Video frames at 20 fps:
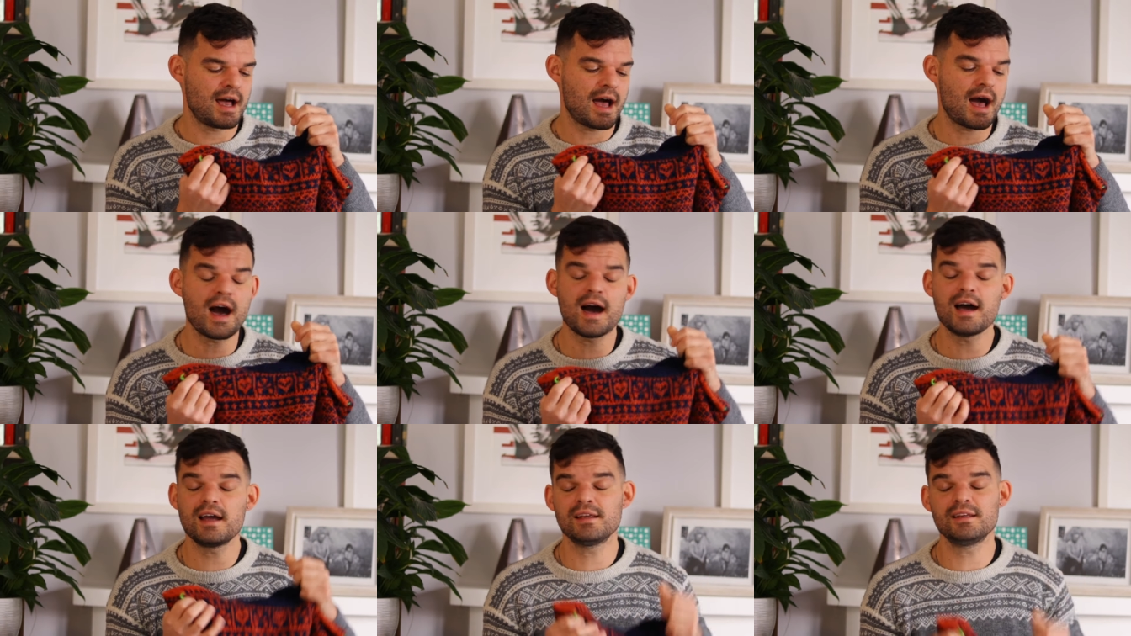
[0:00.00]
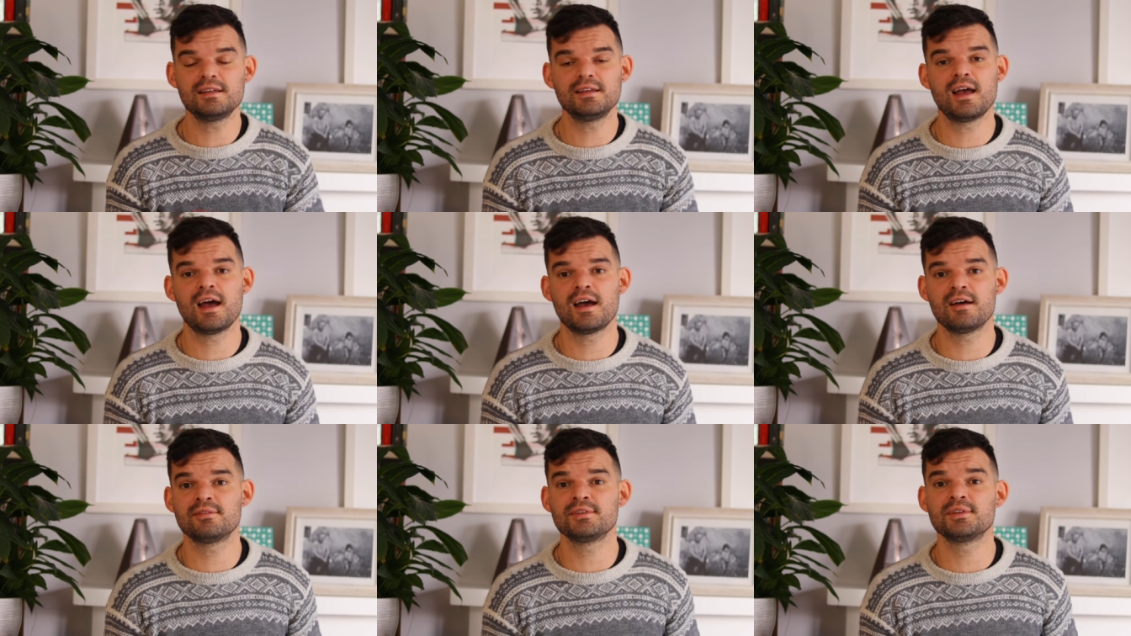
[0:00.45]
I
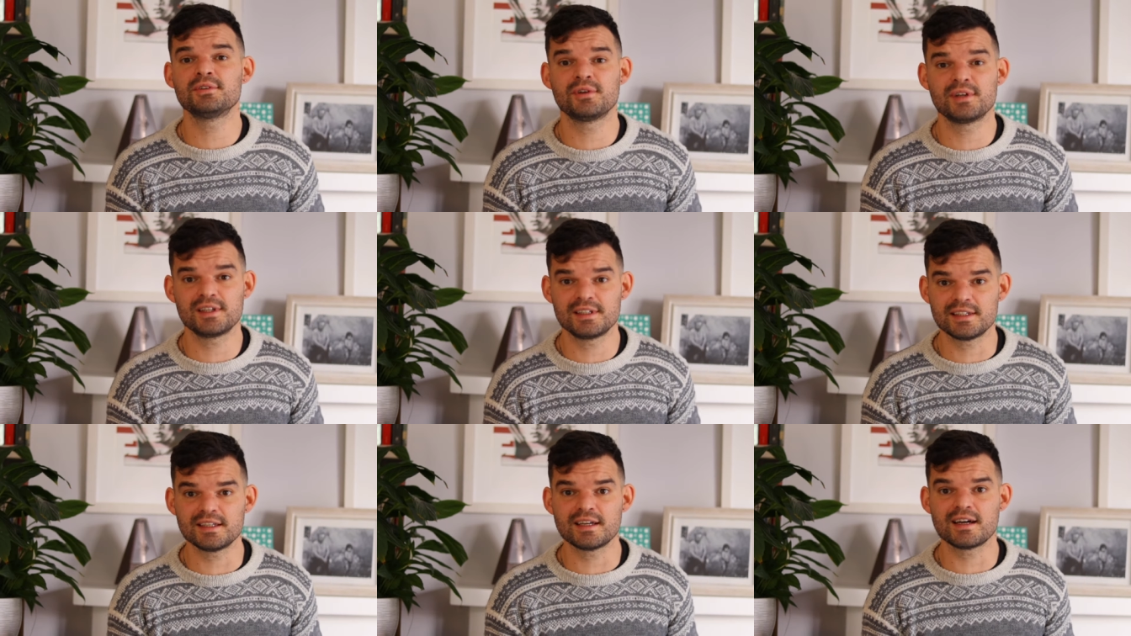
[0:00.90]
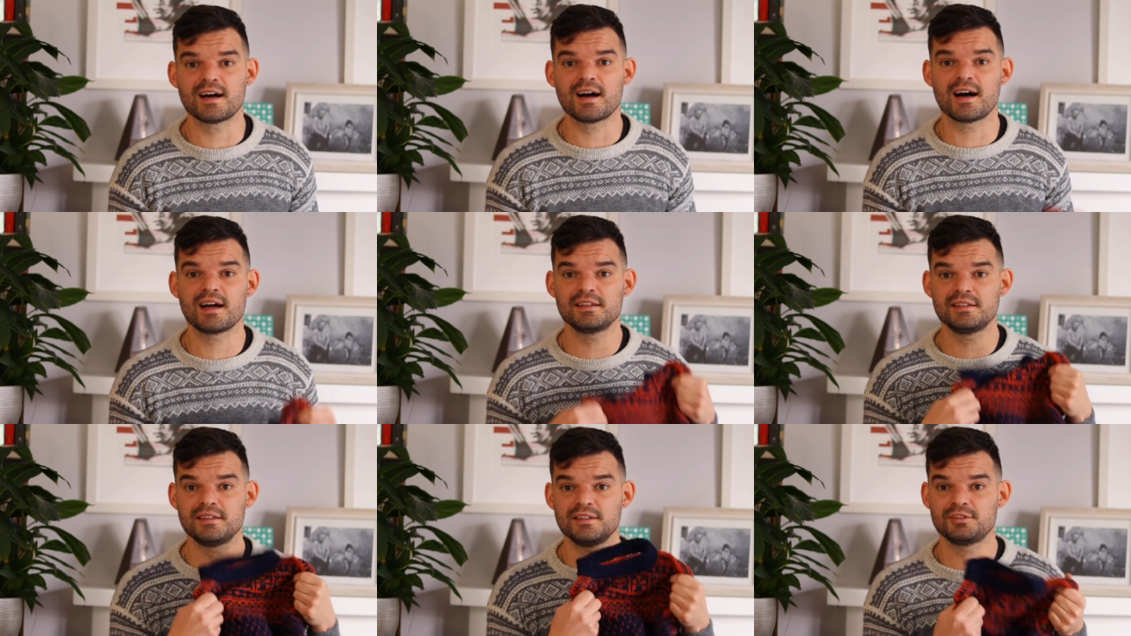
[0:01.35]
have no idea.
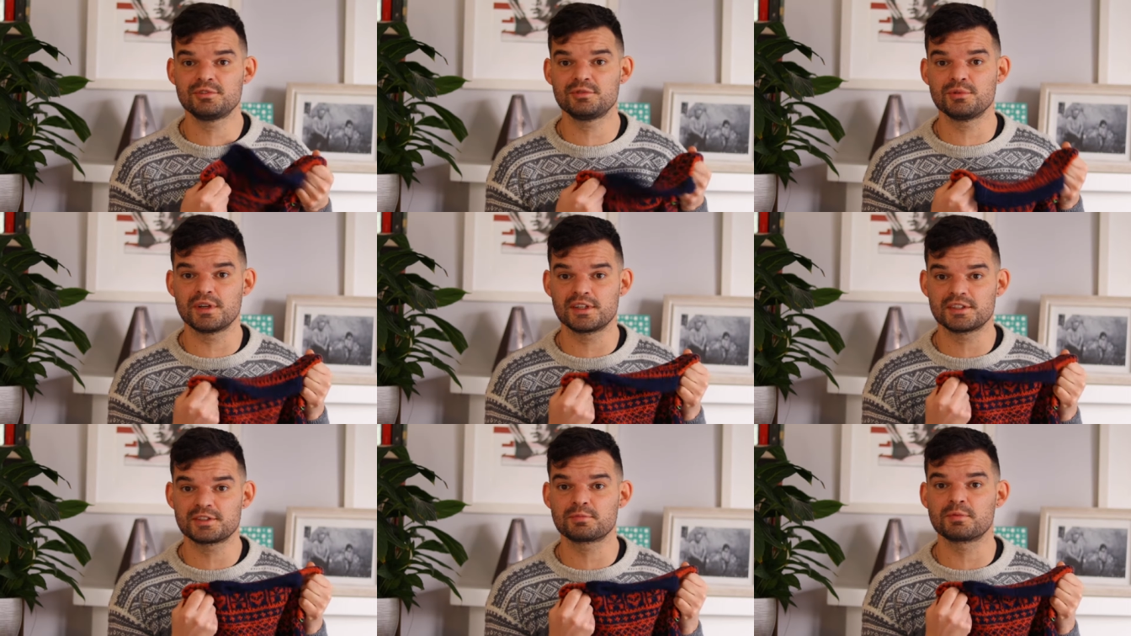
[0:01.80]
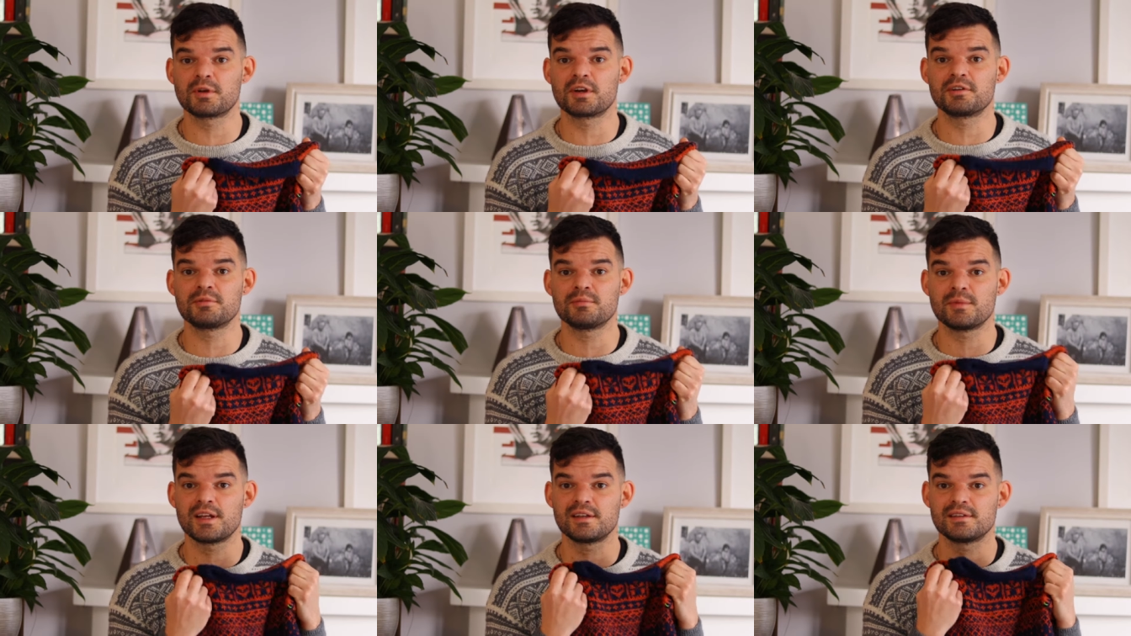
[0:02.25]
I need to
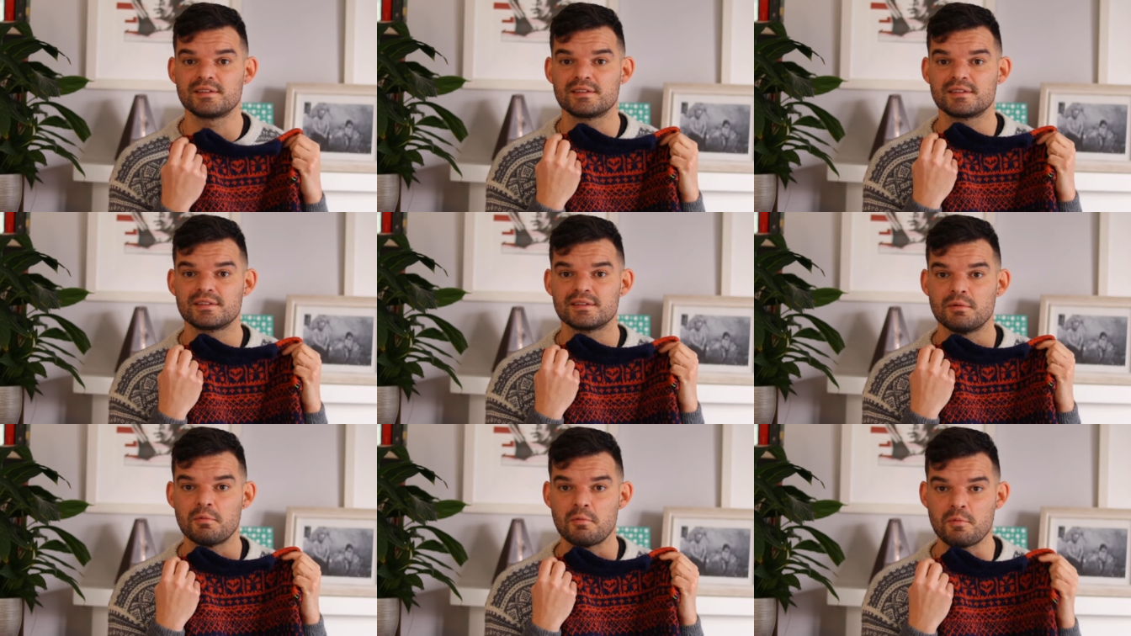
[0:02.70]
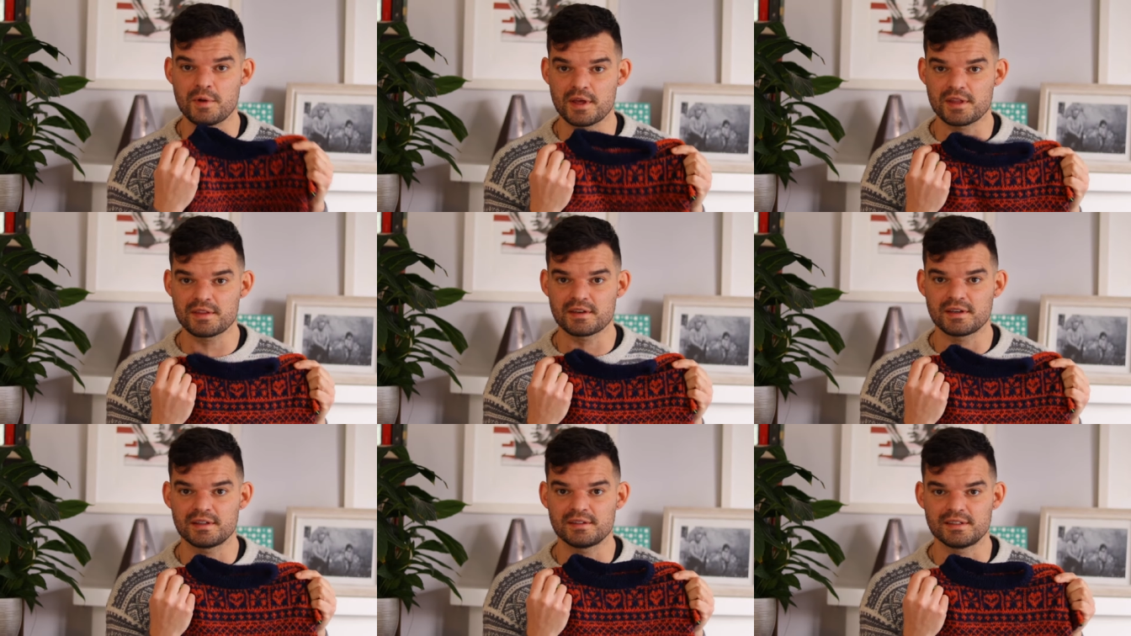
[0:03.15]
experiment
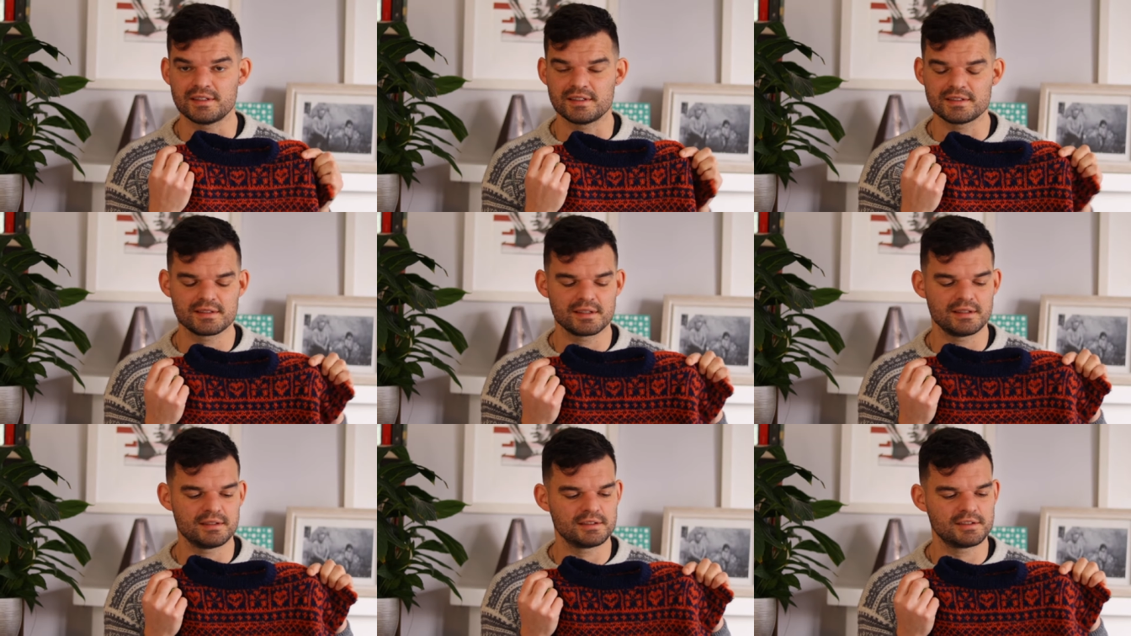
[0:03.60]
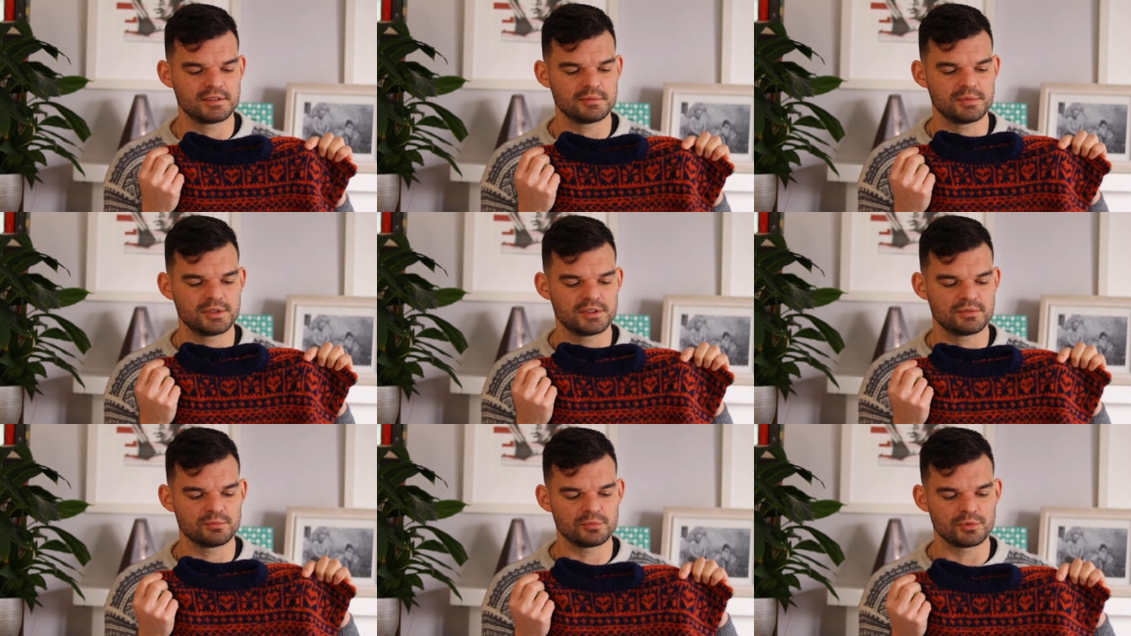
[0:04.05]
with this a little
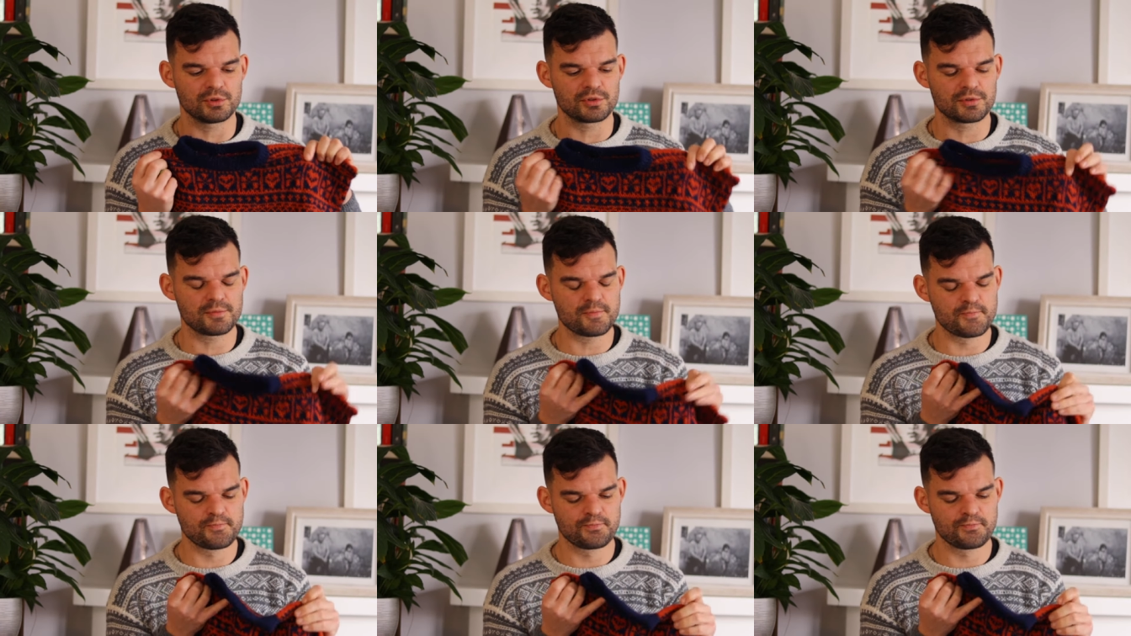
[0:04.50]
bit more.